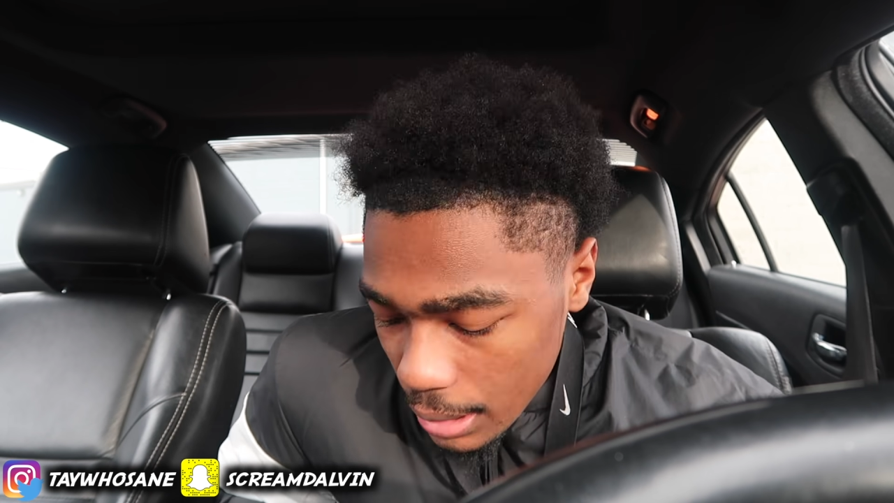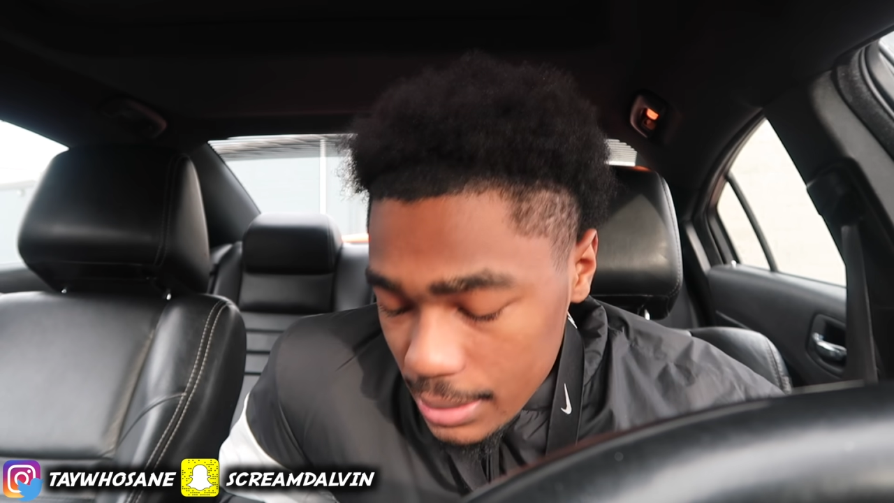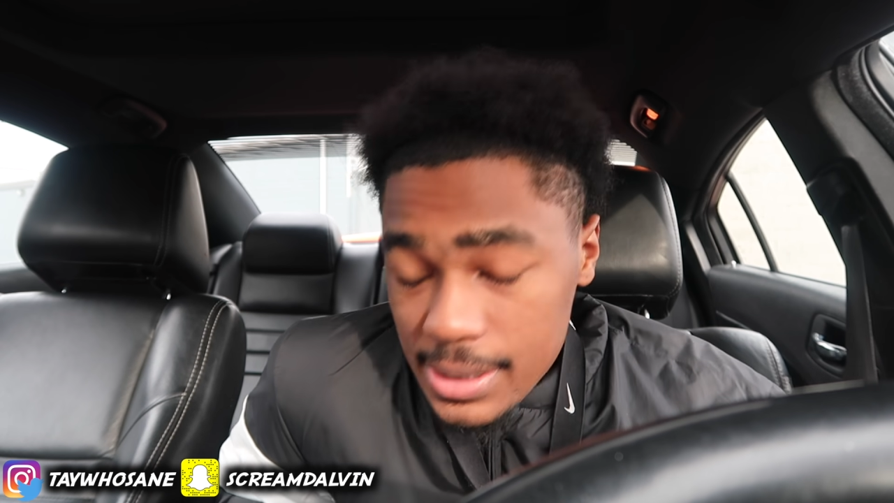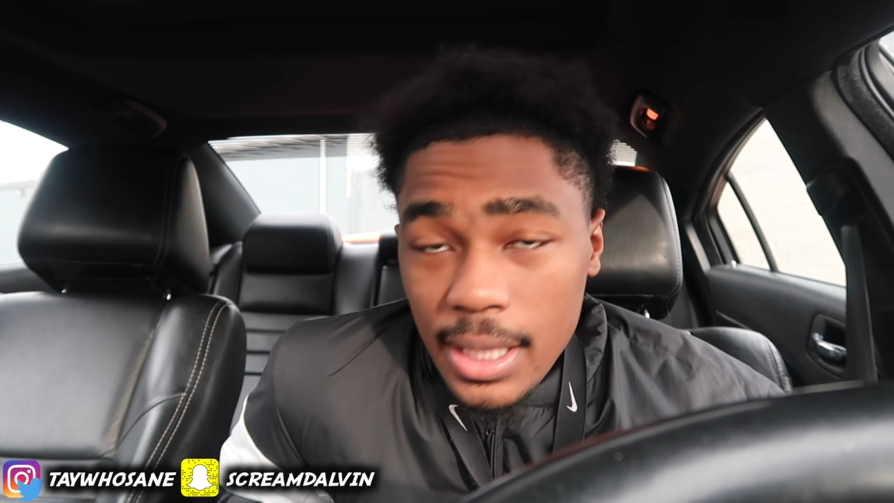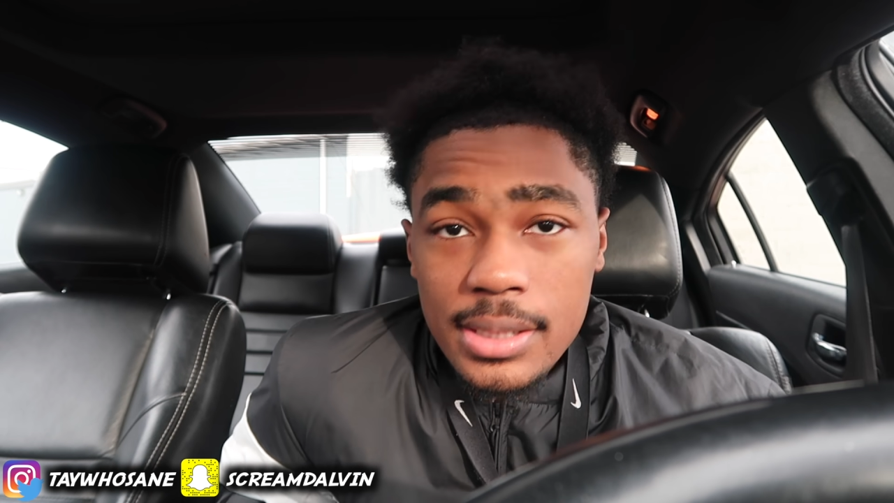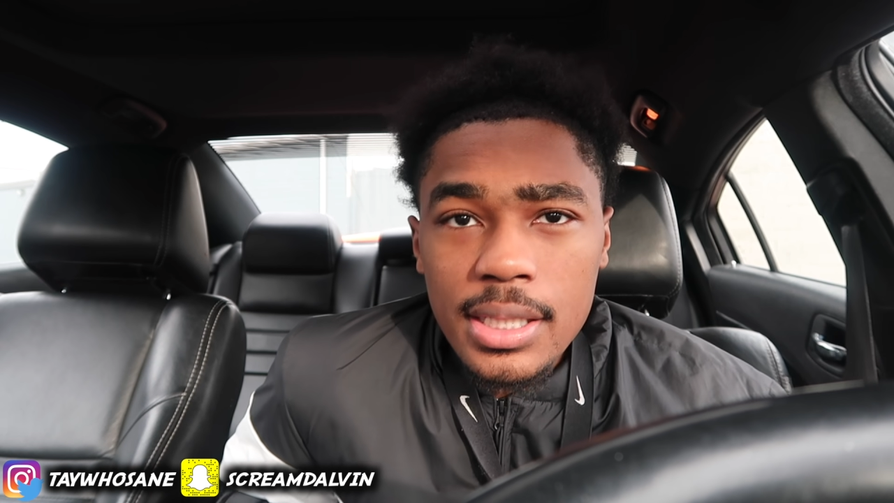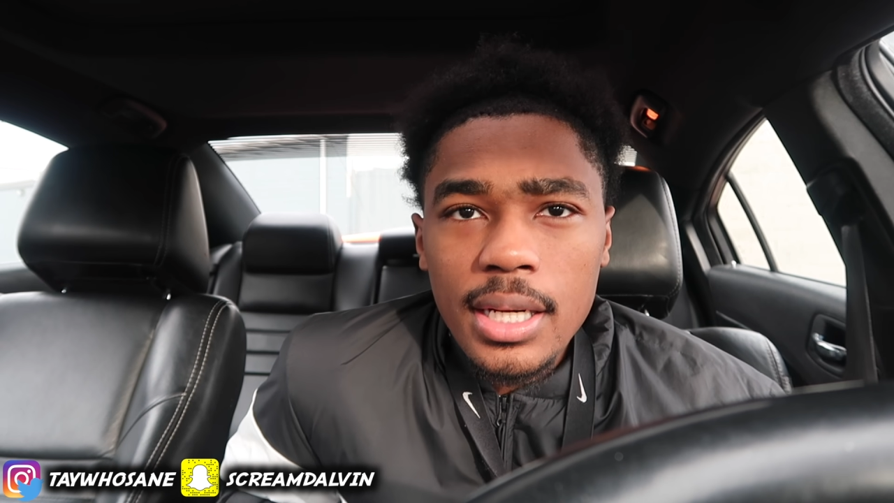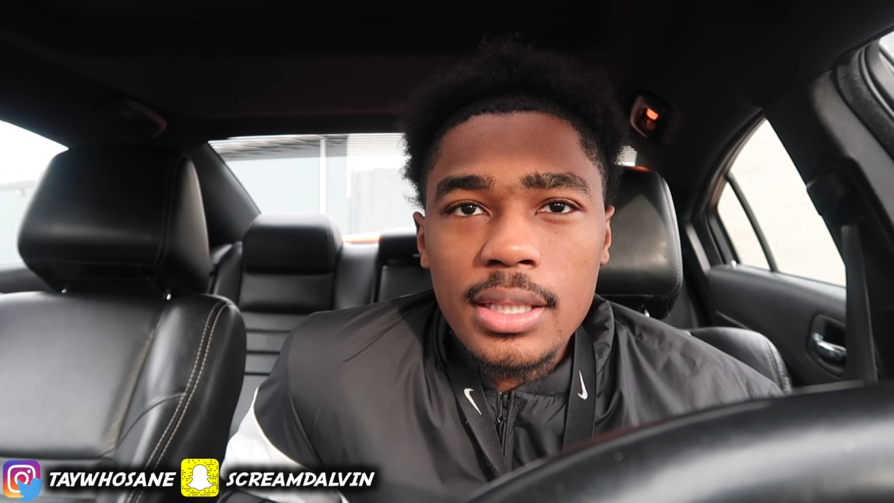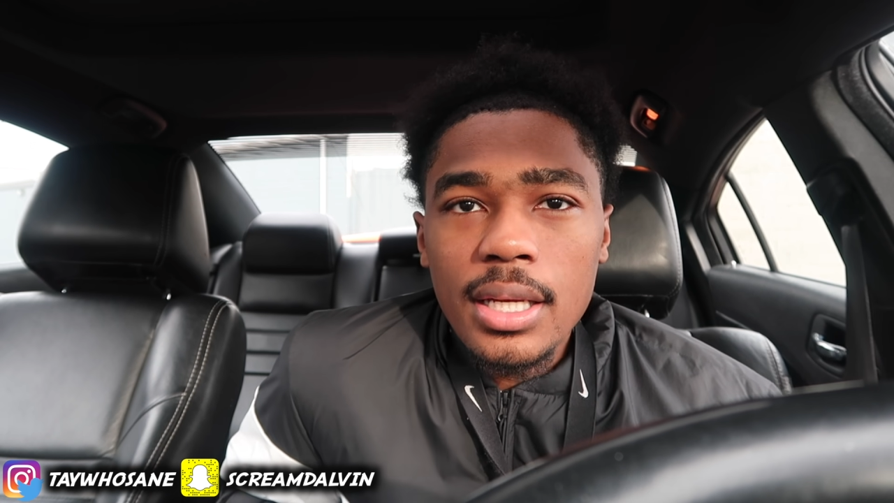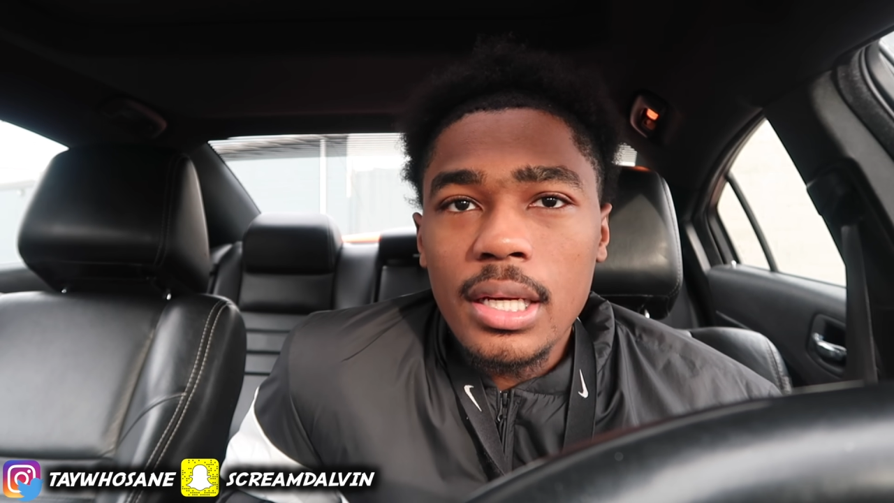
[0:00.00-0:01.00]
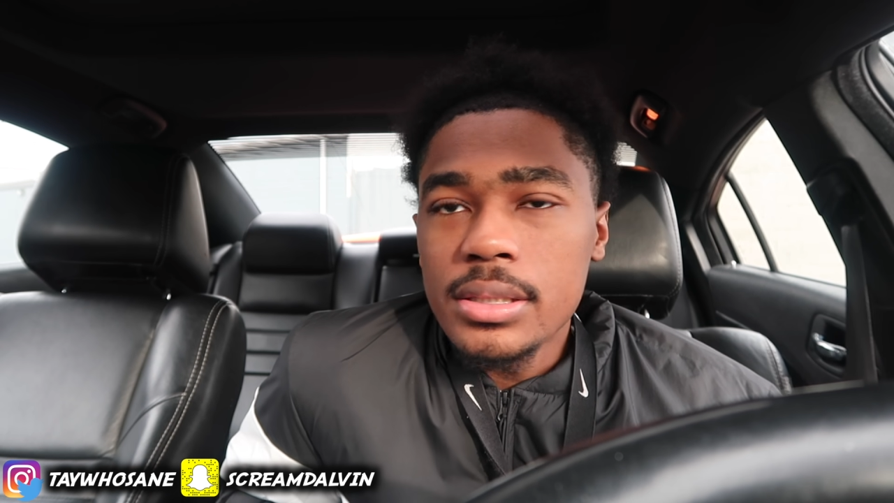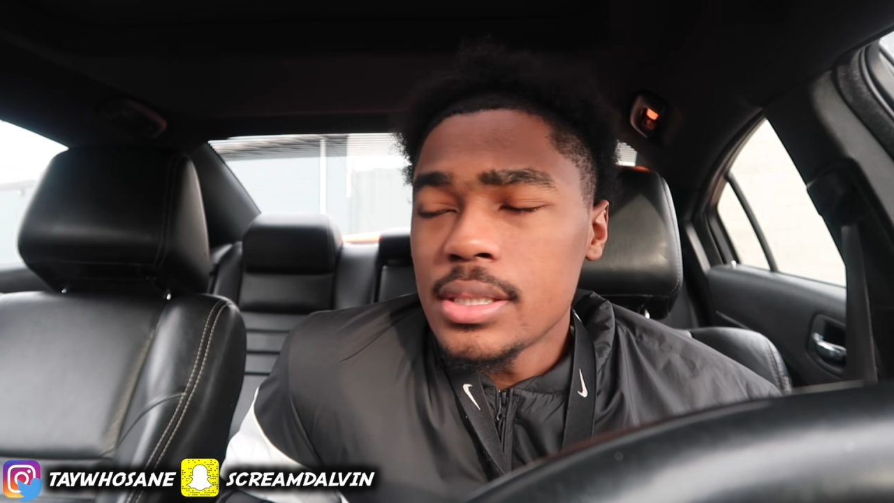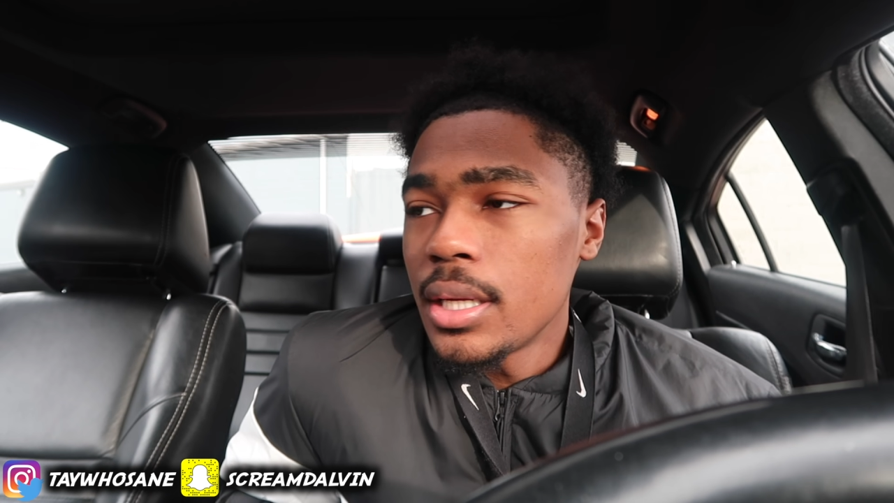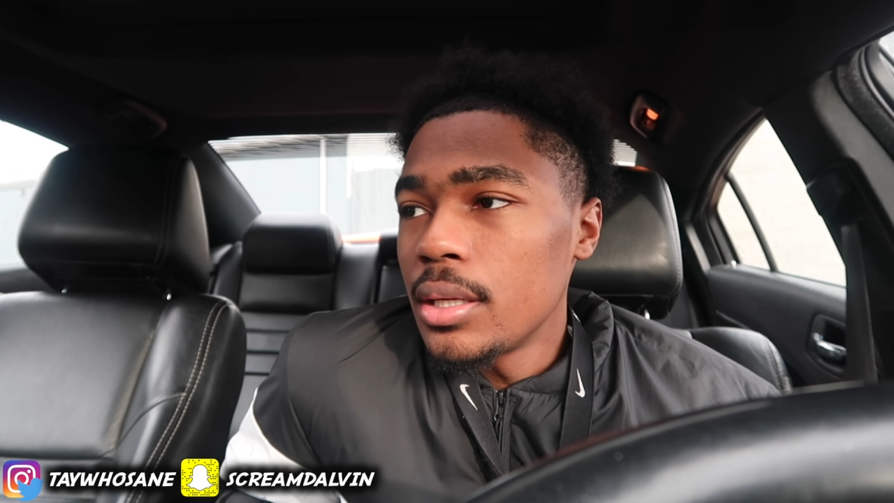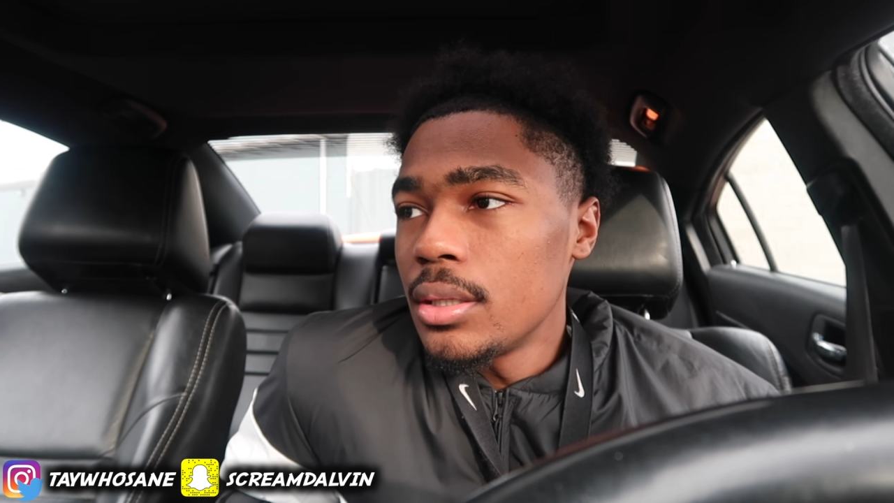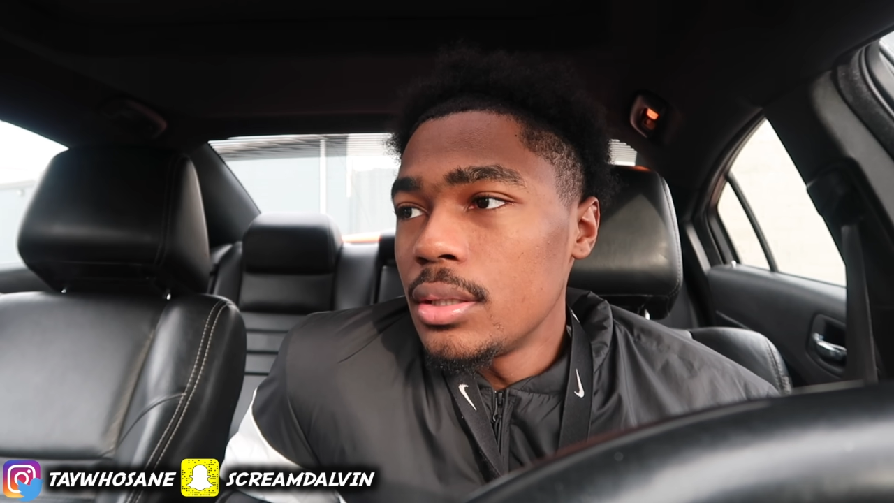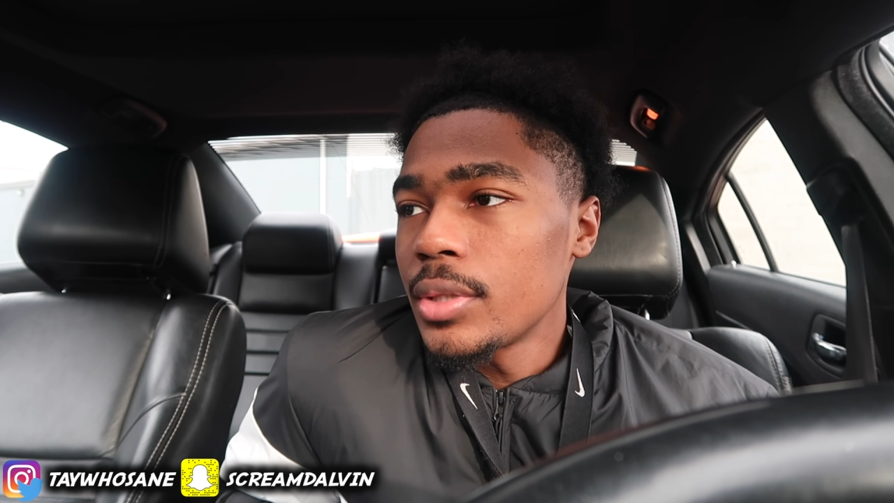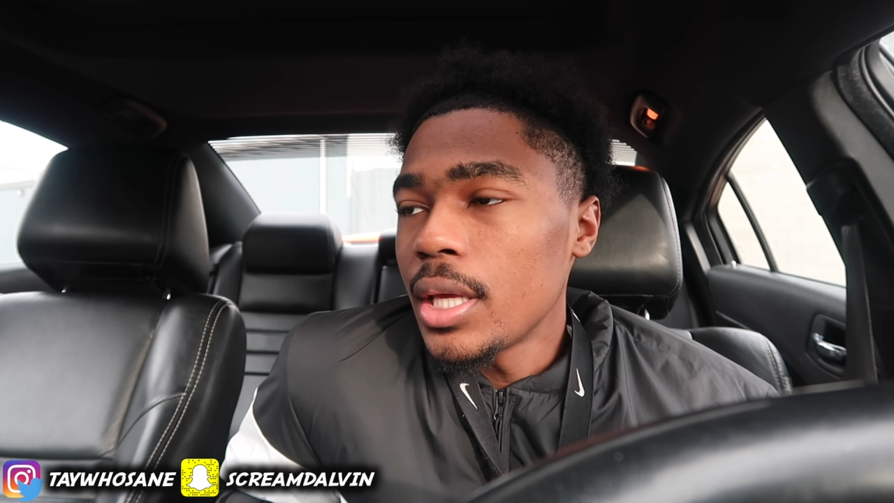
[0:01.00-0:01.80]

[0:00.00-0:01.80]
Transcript: I decided to get out the house today,